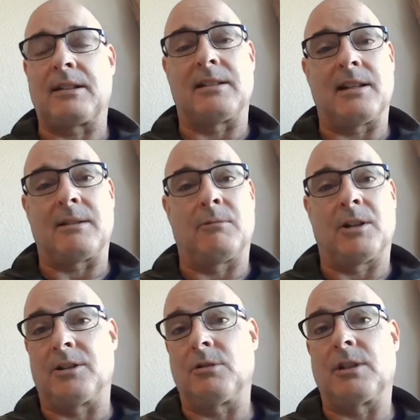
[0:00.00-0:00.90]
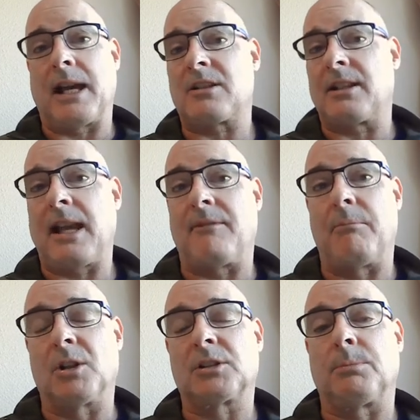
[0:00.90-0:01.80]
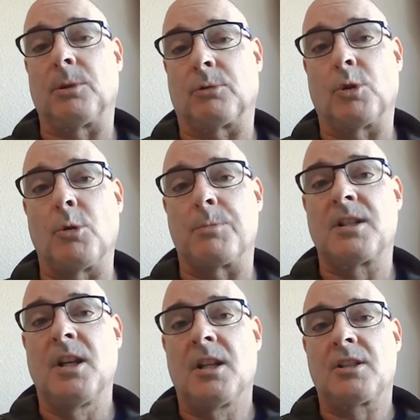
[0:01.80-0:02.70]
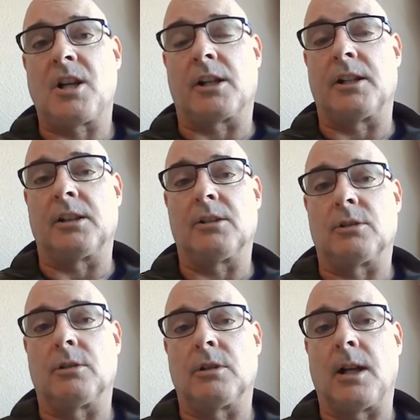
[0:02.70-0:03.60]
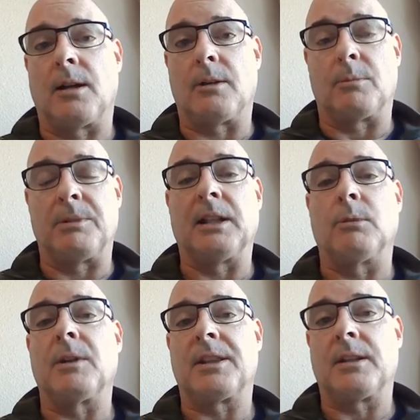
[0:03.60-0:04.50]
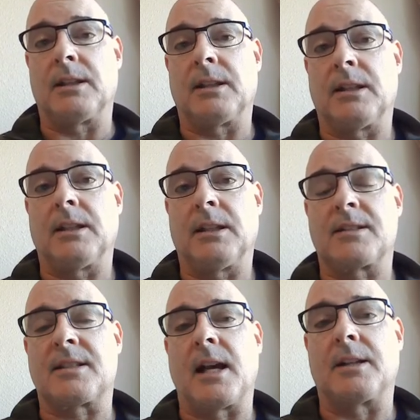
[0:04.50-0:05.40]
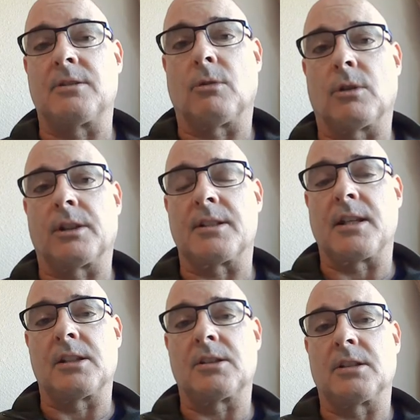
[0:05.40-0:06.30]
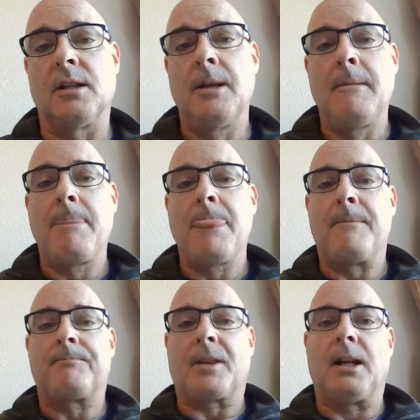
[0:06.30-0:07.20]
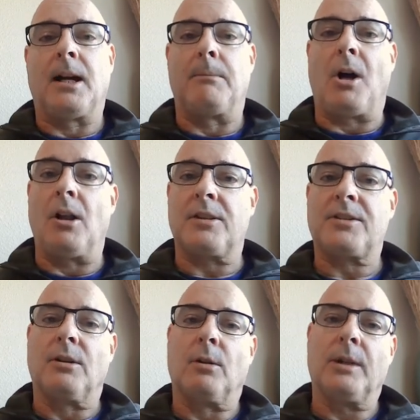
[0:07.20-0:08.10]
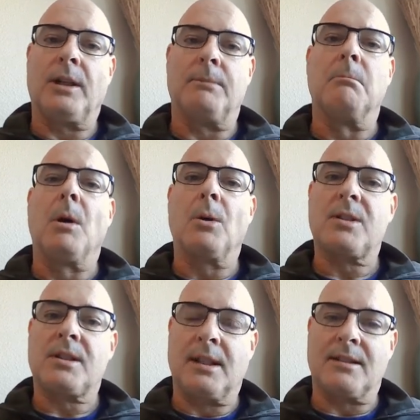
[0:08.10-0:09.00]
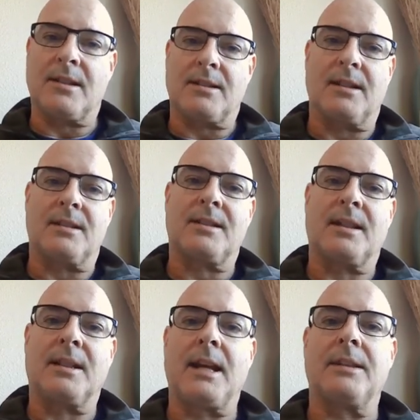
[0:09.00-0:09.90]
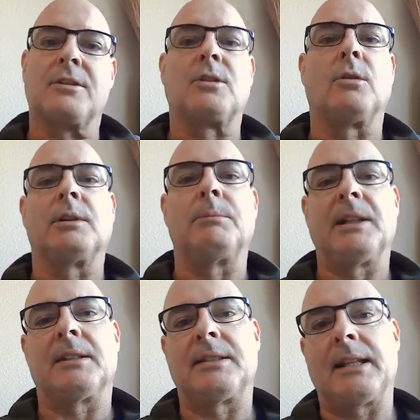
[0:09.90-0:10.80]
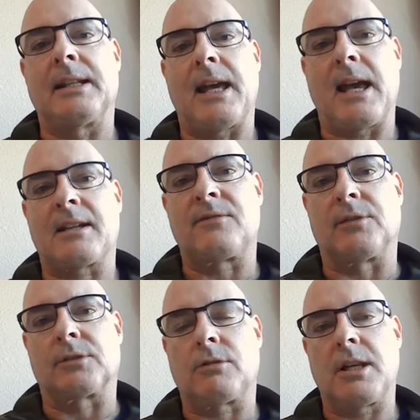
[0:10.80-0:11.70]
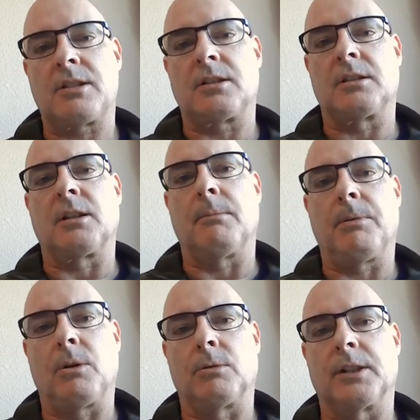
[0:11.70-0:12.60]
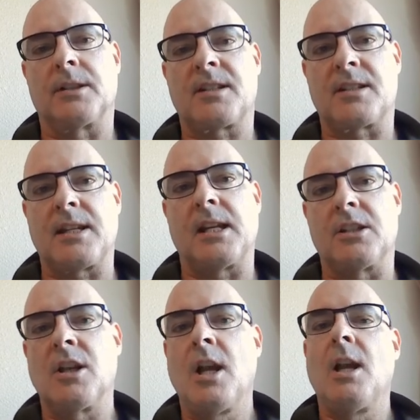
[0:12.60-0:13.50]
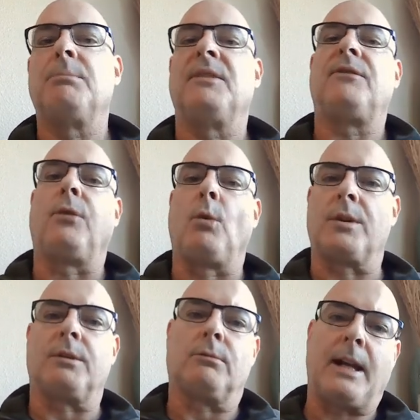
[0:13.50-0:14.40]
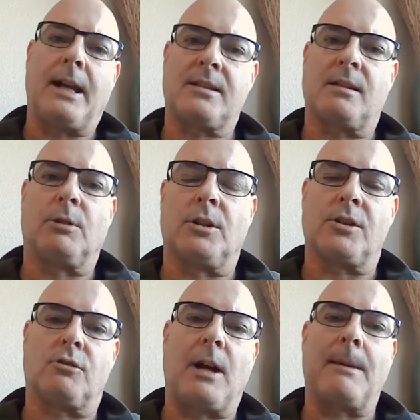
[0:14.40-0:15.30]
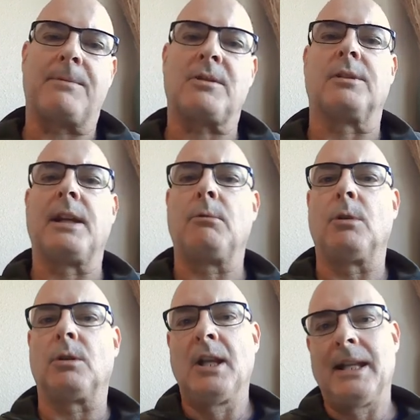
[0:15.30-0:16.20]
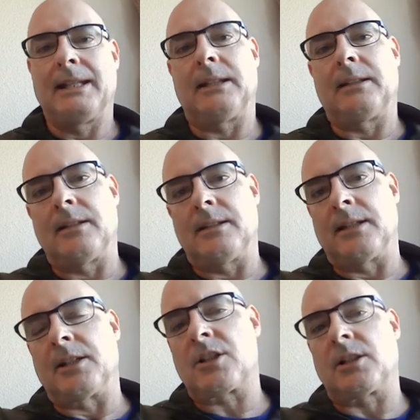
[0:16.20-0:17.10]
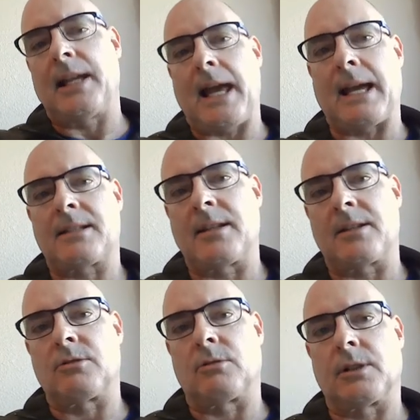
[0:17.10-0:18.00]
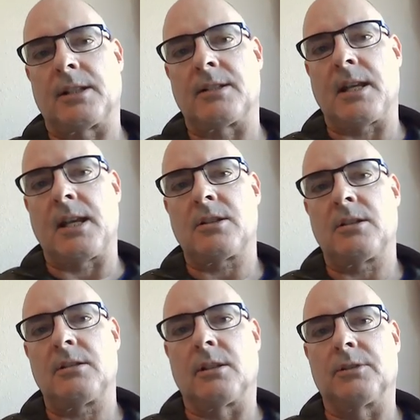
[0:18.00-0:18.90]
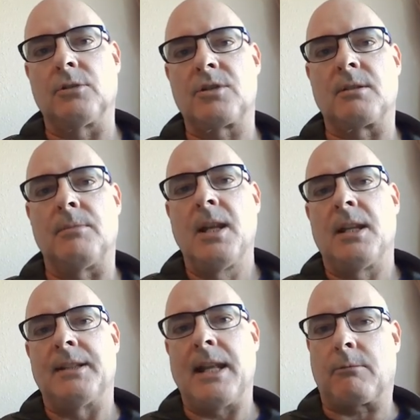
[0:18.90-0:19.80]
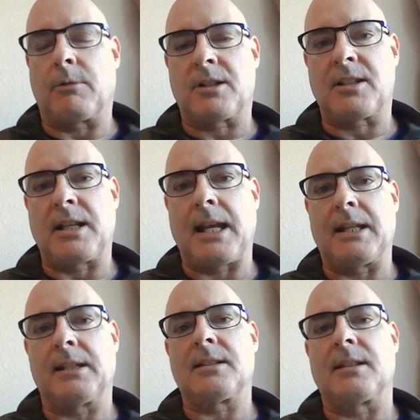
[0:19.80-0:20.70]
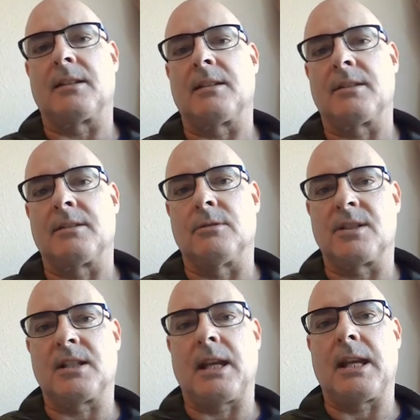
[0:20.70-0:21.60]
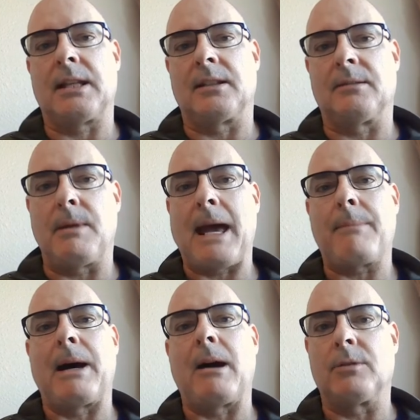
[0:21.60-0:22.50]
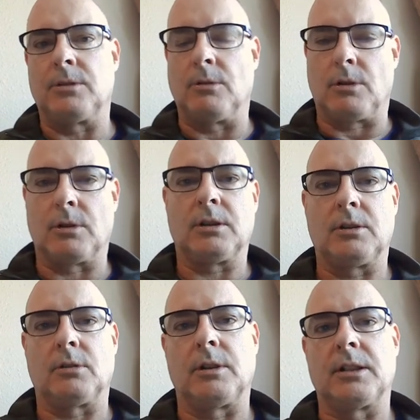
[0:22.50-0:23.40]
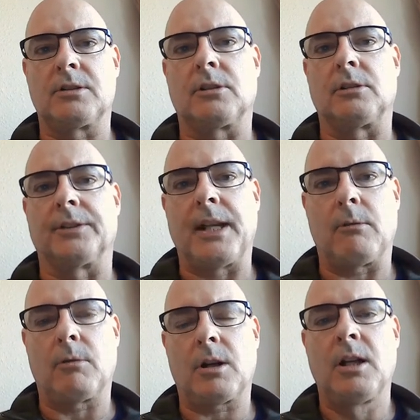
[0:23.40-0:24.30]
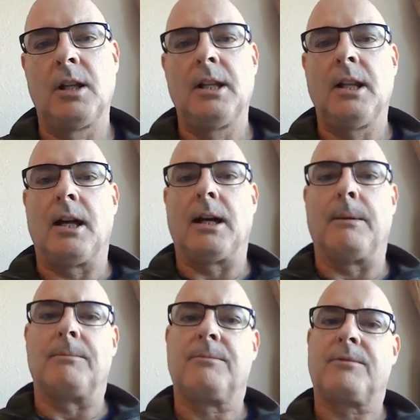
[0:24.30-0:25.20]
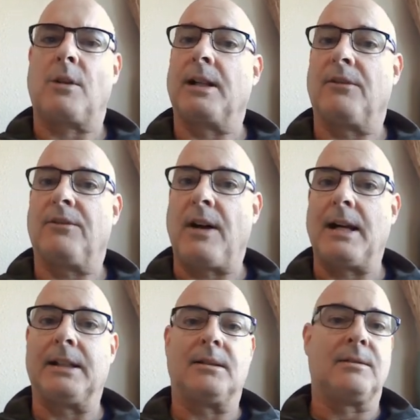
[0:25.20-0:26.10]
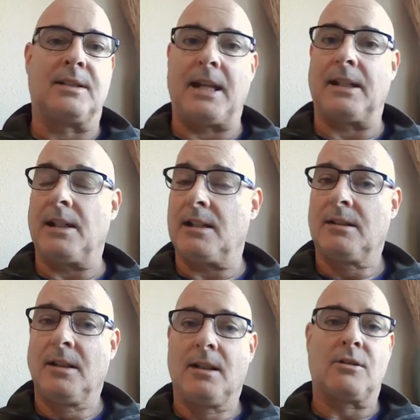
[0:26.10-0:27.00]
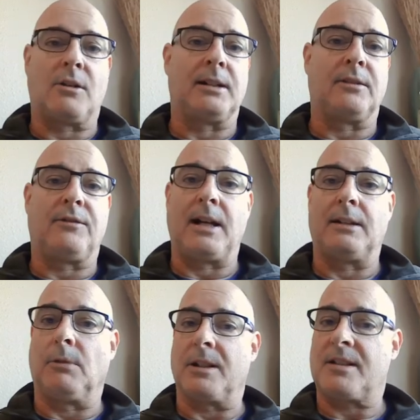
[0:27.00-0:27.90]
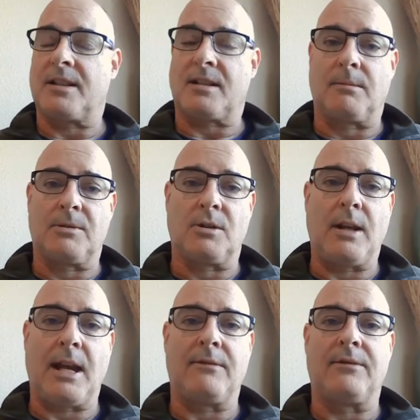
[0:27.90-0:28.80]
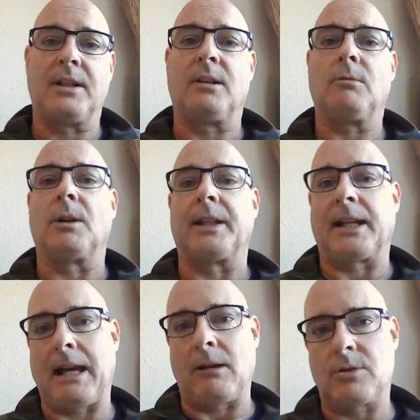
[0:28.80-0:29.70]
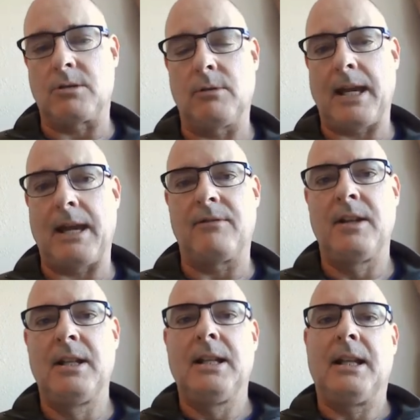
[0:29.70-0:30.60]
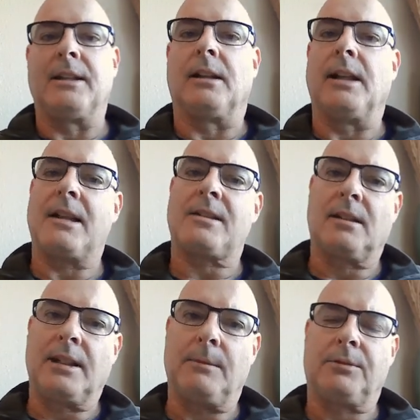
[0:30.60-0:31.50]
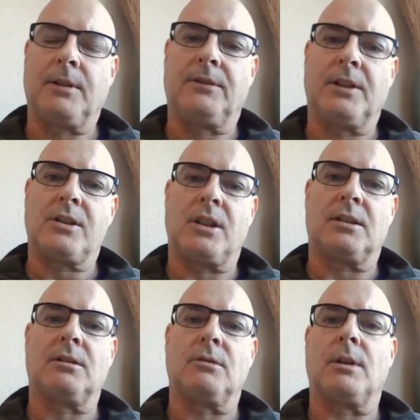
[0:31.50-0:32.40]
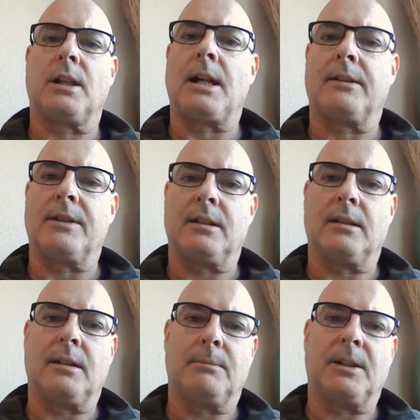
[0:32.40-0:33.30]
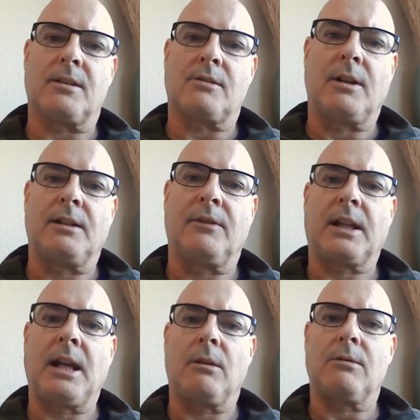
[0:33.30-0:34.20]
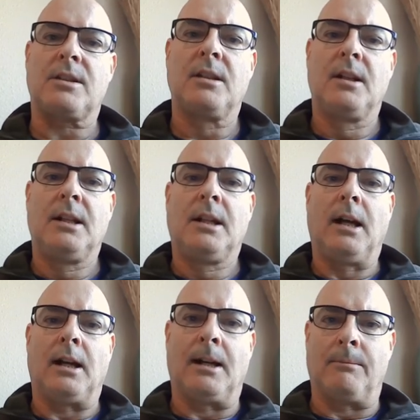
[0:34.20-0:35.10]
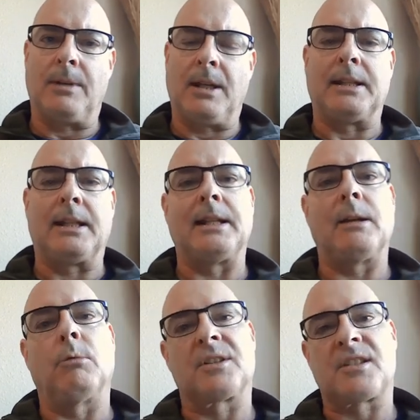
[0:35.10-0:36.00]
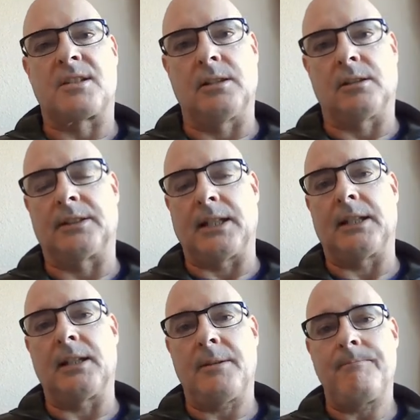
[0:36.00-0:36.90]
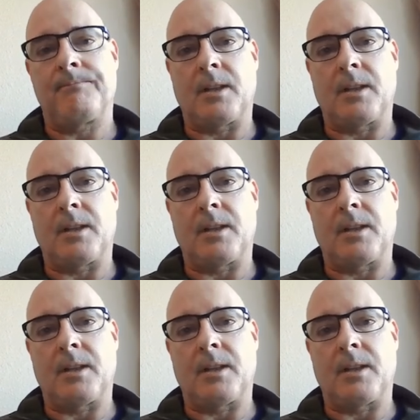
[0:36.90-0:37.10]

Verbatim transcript: in where you could actually have multiple groups targeting your uh, or being with inside your organization. Um, also, in most instances today, there's going to be a data exfiltration component stage before the ransomware is dropped. So they will initially access your organization. They'll do some network scanning to, to scan and map out your, your internal network, um, trying to find data, trying to find what systems you have there, what accounts you have. They'll escalate privilege into a lot of the administrative accounts. Um, and then they will steal data